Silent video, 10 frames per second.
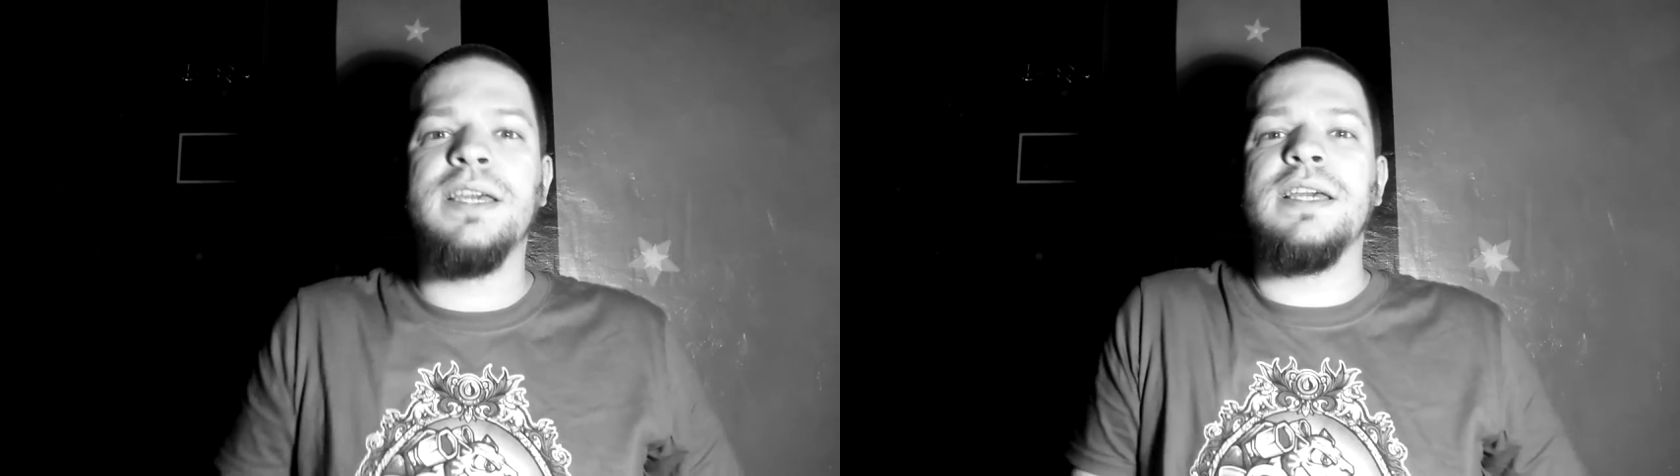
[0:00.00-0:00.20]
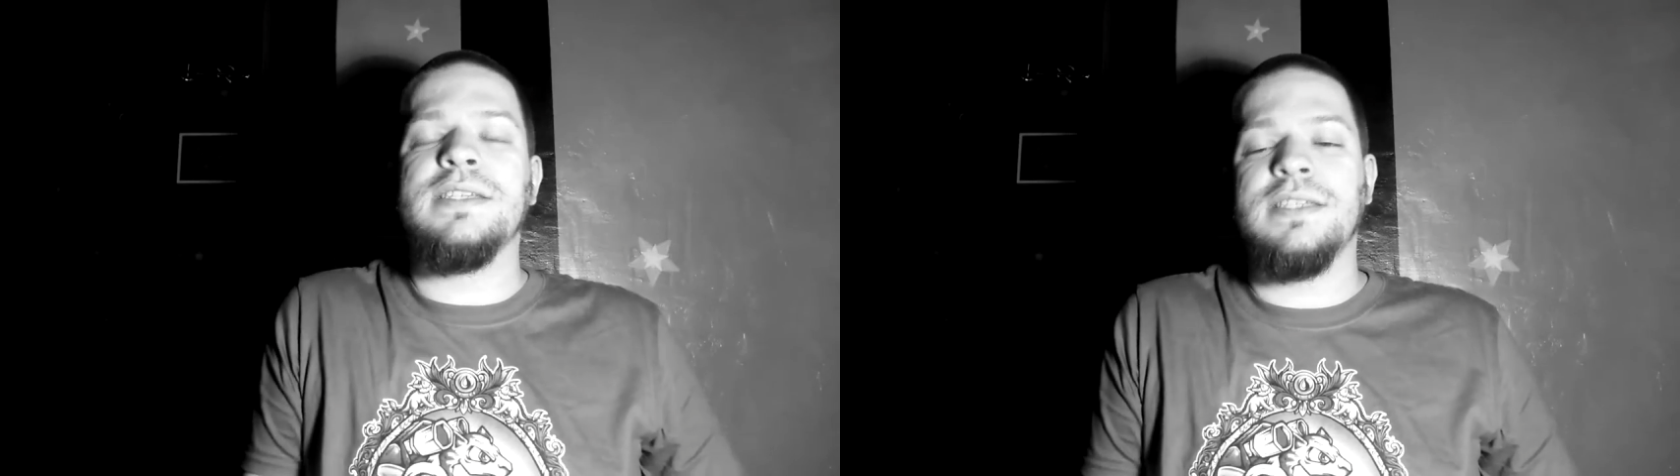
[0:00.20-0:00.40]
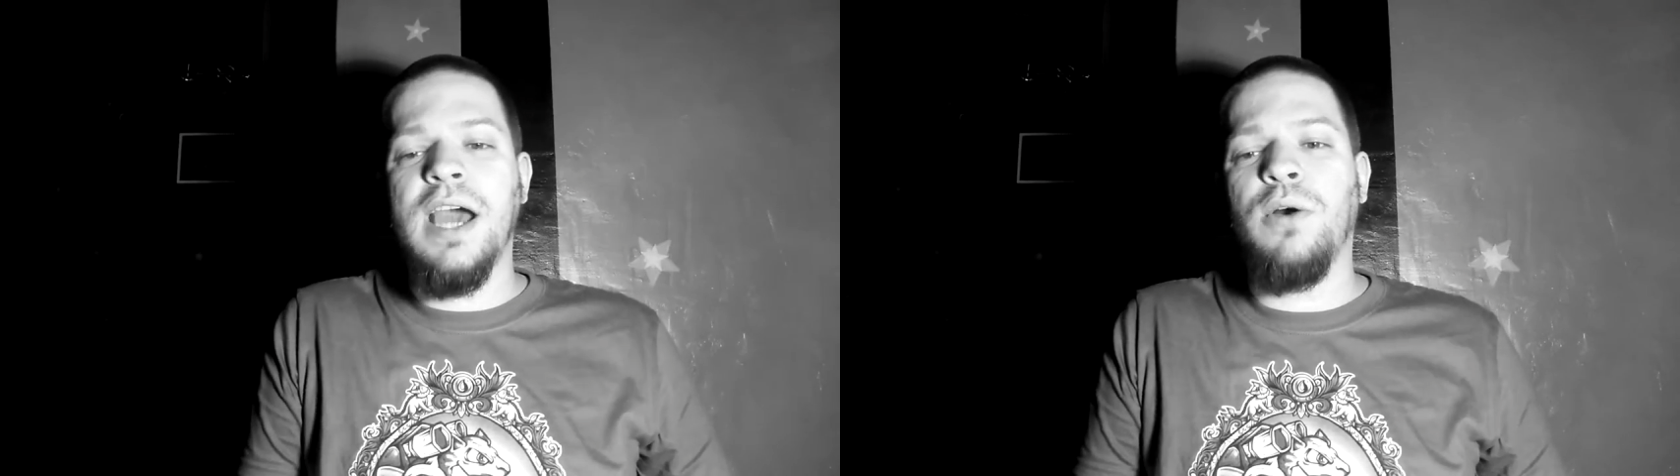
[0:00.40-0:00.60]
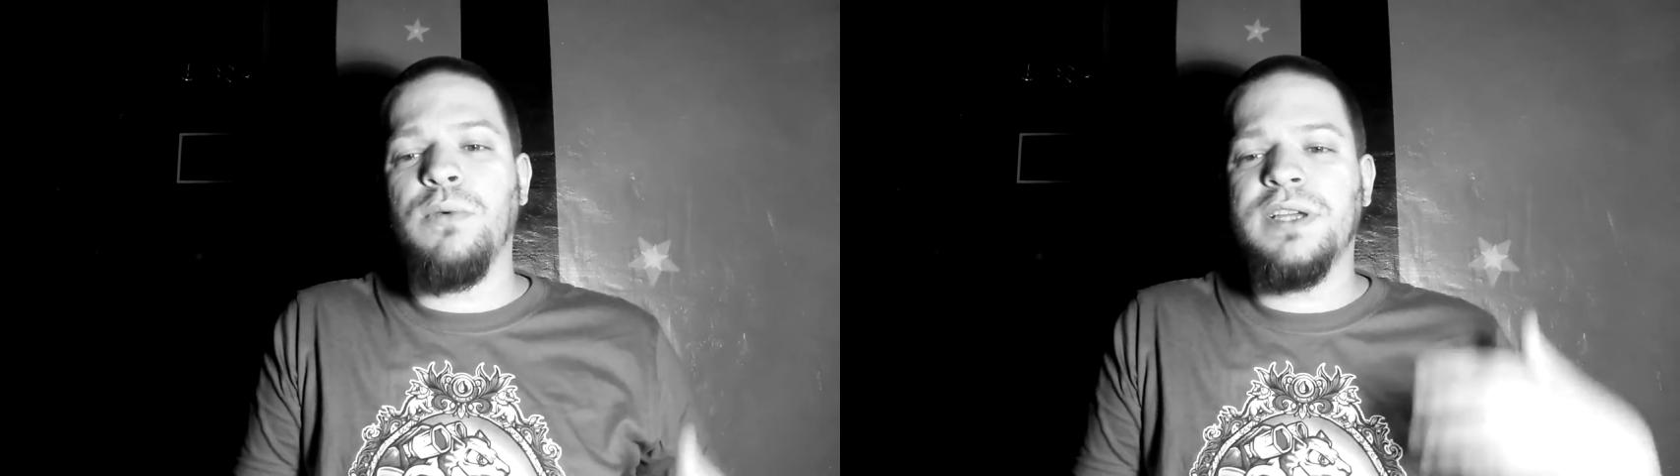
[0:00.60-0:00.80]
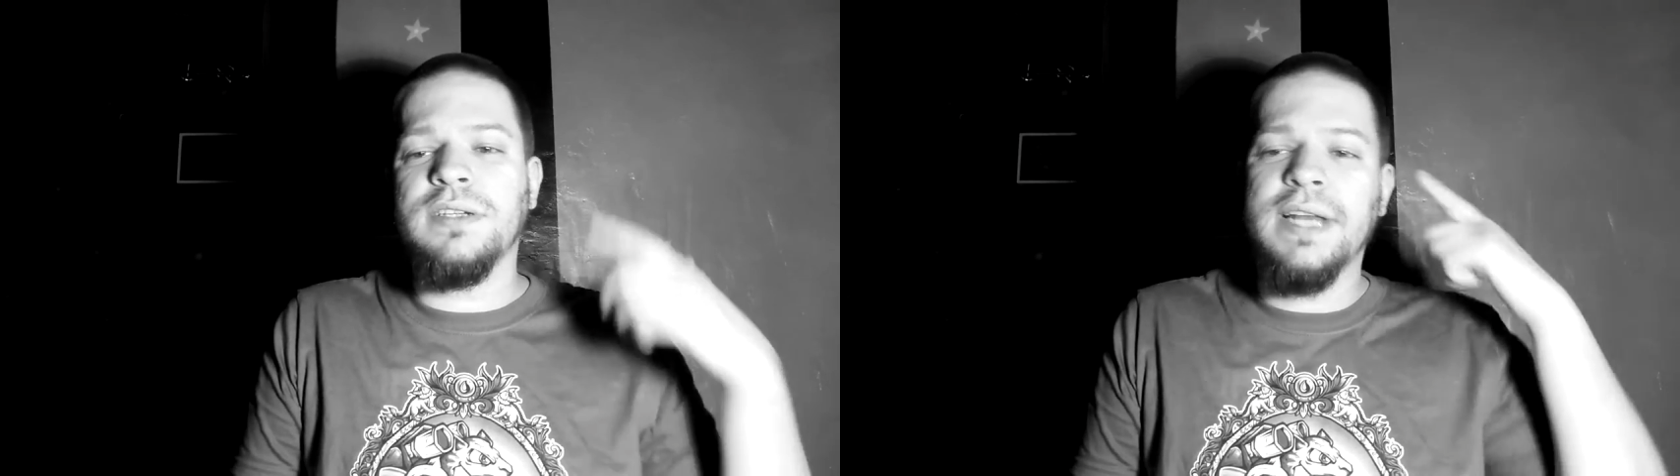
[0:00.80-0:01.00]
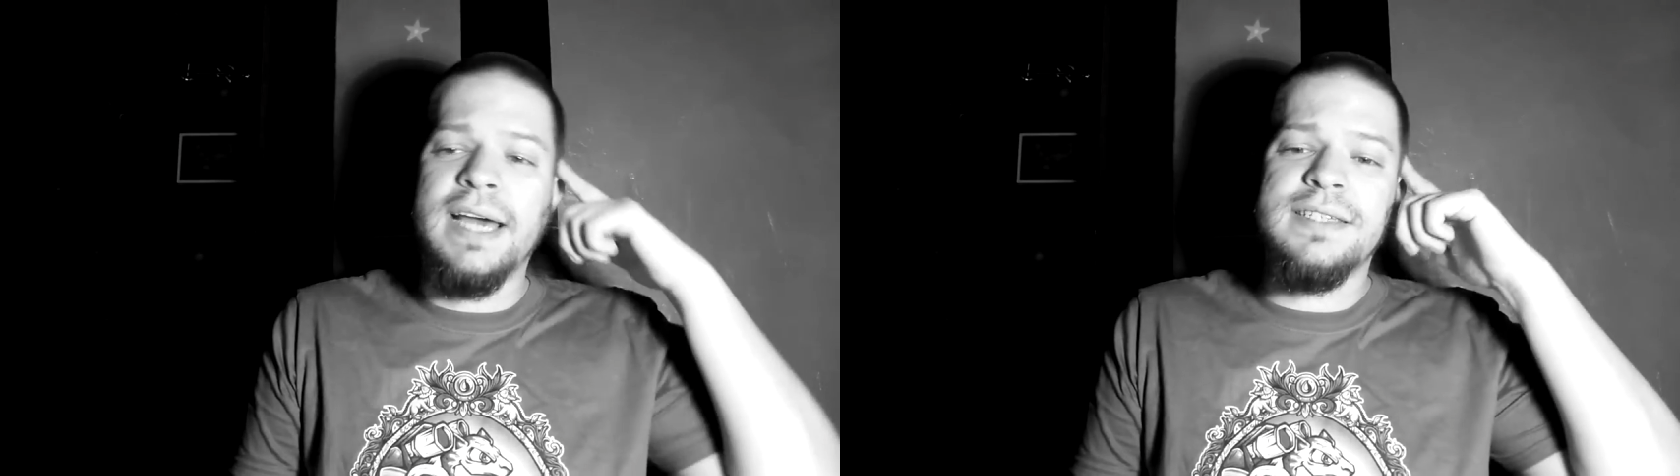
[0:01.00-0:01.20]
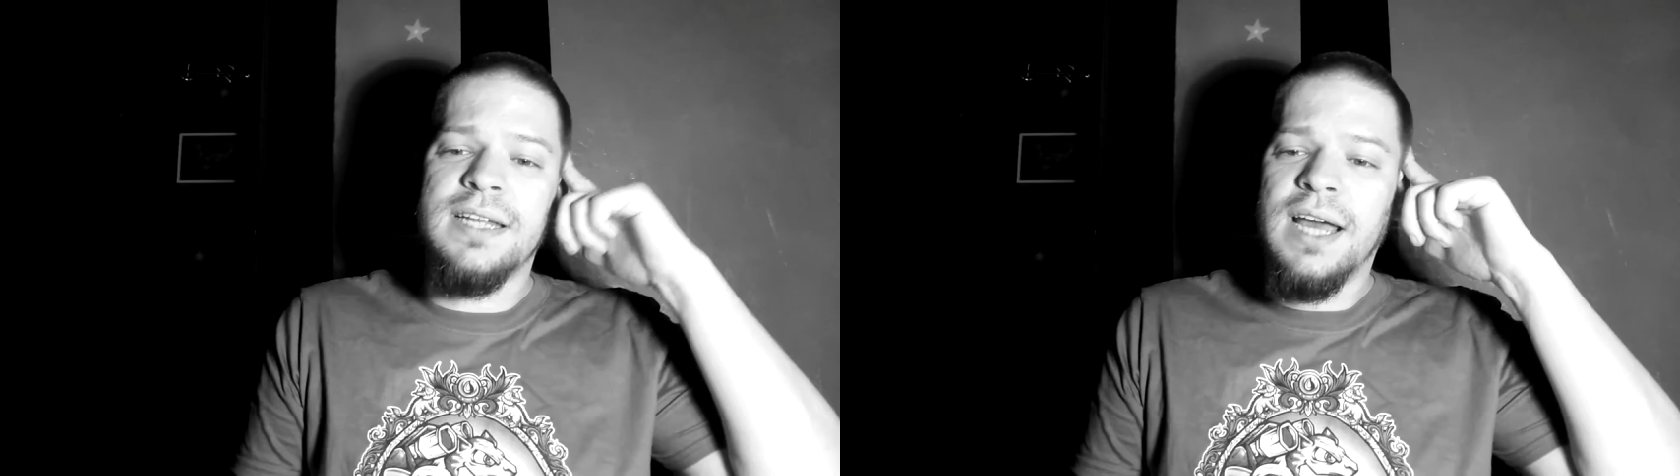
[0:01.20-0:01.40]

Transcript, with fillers: is now recognized